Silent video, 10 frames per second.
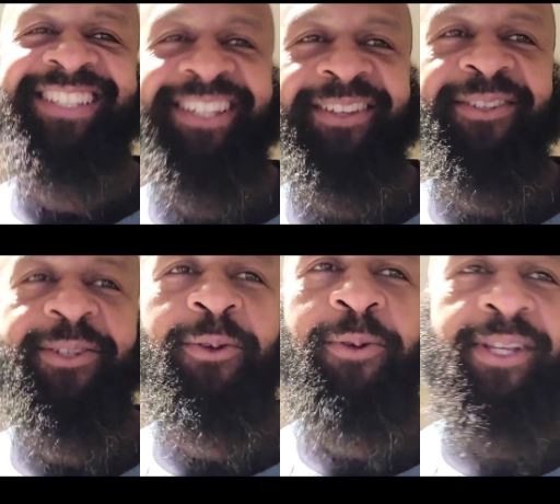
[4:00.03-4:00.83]
still
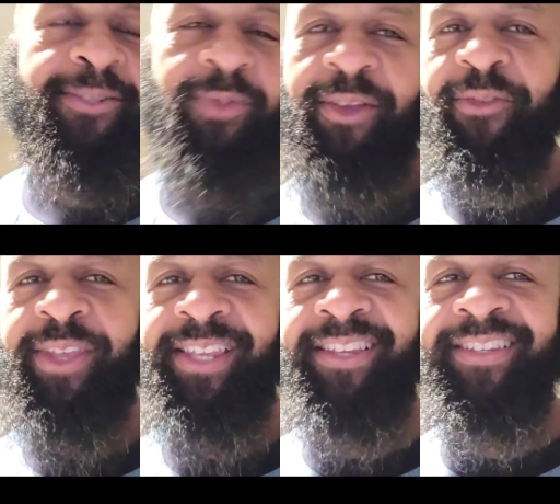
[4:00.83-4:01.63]
squished my
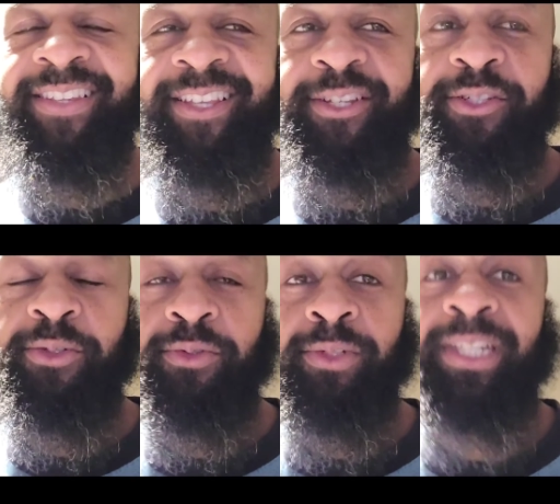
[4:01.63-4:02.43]
feet into their
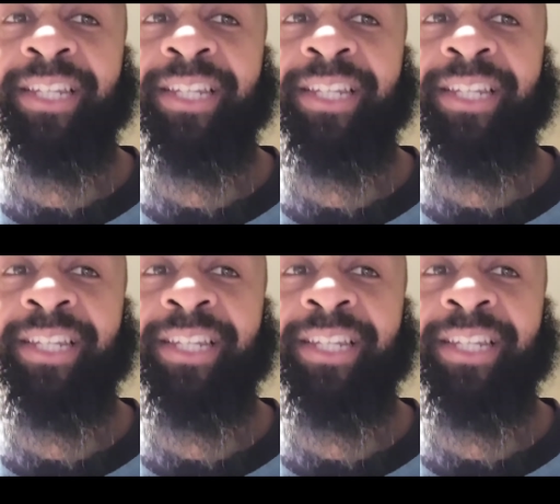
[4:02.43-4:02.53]
shoes.